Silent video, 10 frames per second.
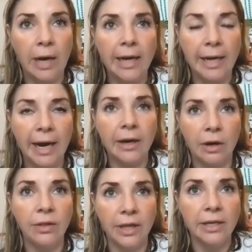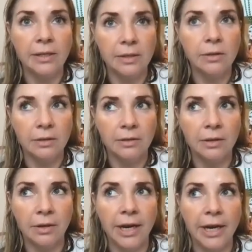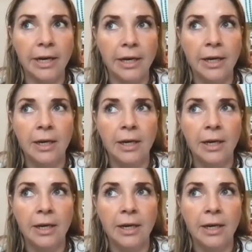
I got all this, okay,